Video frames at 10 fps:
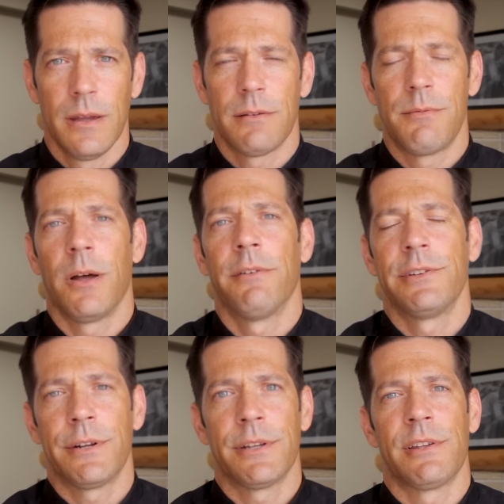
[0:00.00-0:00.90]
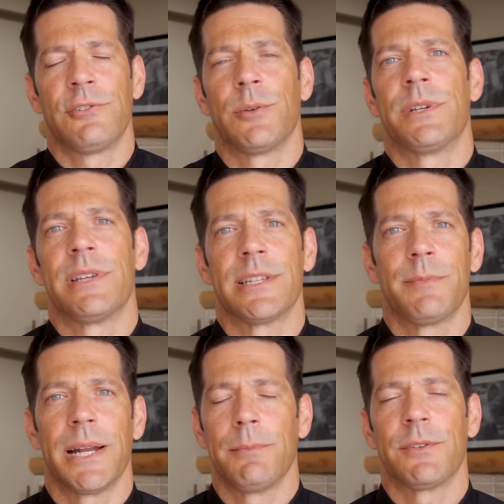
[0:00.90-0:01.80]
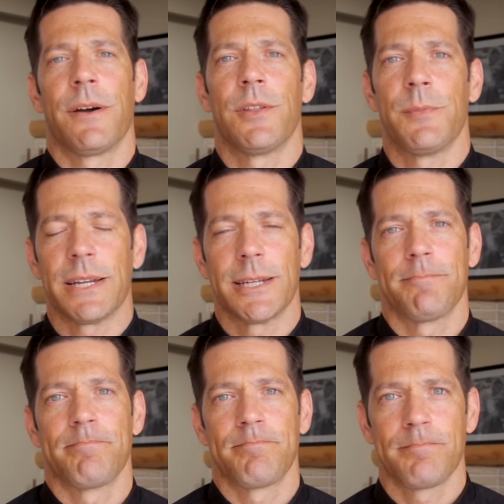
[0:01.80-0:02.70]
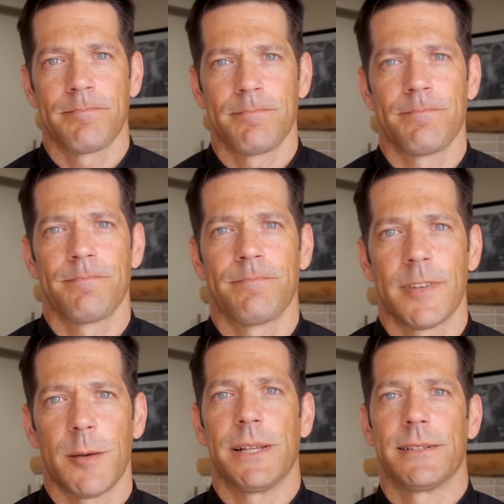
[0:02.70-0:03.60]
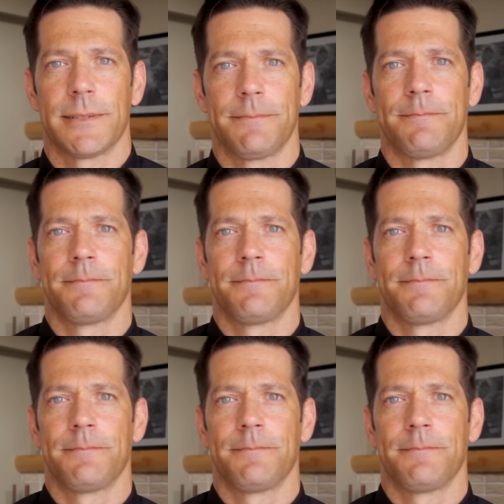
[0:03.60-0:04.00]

From all of us here at Ascension Presents, my name is Father Mike. God bless.